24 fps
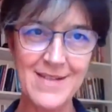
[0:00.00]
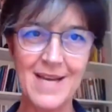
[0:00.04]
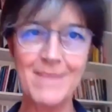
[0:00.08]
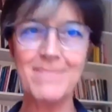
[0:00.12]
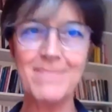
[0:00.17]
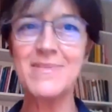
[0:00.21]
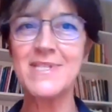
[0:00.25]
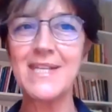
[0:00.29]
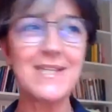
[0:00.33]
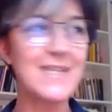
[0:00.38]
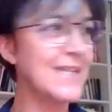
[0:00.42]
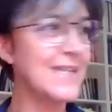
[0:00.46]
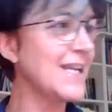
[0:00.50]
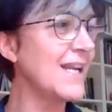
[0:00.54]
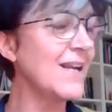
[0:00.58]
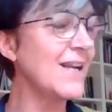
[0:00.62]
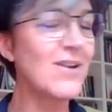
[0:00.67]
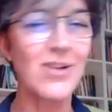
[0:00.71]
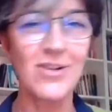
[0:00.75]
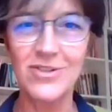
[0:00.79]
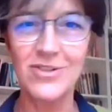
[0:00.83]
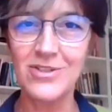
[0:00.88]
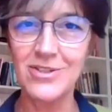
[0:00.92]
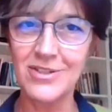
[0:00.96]
I'm sitting
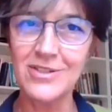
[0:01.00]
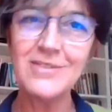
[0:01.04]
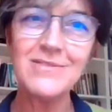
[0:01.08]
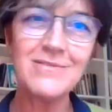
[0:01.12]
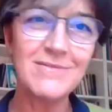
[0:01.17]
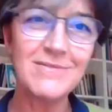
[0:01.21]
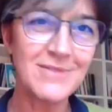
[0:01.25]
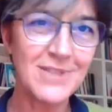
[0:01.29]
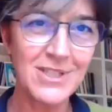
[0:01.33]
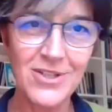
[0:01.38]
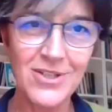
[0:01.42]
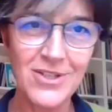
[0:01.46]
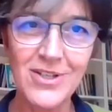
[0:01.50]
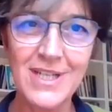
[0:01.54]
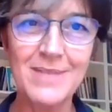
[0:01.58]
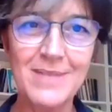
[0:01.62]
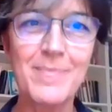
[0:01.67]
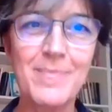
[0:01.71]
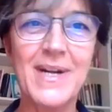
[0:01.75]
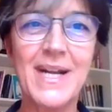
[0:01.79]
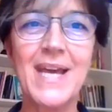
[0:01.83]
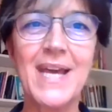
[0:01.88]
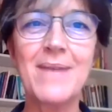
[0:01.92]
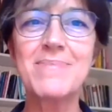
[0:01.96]
in London, you know,
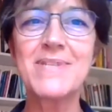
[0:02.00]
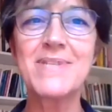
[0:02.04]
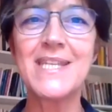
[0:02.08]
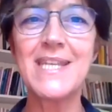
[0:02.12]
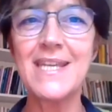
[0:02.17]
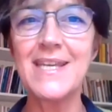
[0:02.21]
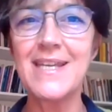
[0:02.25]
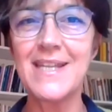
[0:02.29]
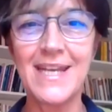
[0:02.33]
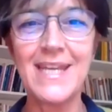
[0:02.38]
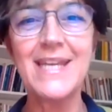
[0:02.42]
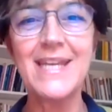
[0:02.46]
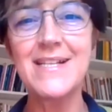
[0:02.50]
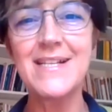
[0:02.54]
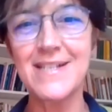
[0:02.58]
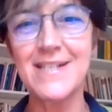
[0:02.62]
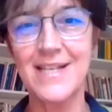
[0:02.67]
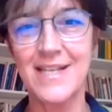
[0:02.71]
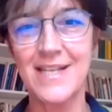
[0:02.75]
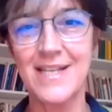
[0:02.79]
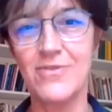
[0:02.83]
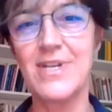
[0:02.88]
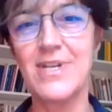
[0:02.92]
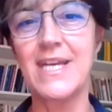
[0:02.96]
and perhaps here is
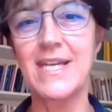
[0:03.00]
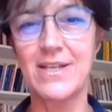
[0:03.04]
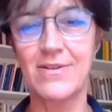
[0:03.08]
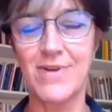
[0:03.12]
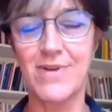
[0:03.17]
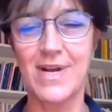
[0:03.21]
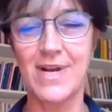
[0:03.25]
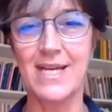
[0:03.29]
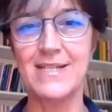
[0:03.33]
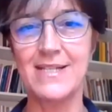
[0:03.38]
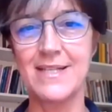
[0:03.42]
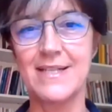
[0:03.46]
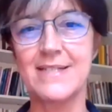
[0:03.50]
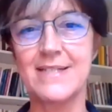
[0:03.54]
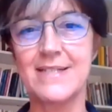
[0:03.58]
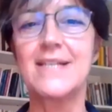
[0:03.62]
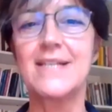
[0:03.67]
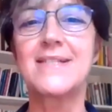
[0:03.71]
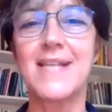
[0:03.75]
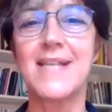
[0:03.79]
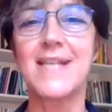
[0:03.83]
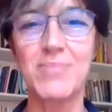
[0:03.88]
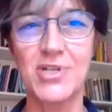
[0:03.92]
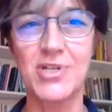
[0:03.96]
a unique crisis,
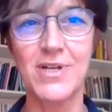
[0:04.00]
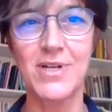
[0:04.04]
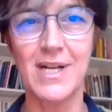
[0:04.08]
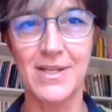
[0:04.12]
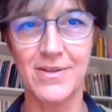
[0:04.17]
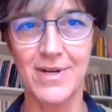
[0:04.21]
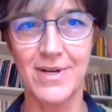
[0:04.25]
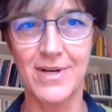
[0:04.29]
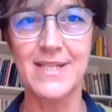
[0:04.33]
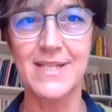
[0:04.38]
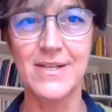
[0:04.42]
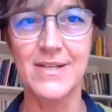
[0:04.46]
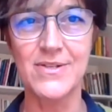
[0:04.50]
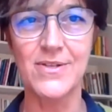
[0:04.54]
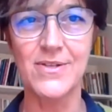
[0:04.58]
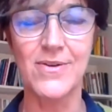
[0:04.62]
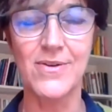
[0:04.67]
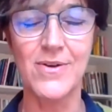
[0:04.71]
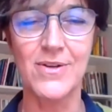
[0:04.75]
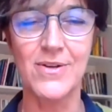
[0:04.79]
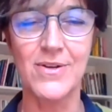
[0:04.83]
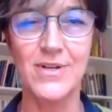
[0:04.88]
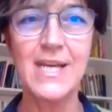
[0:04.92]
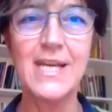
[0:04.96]
exceptional crisis, and so
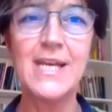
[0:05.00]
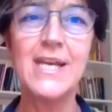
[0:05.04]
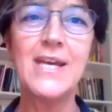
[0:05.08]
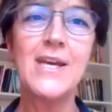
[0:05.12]
on.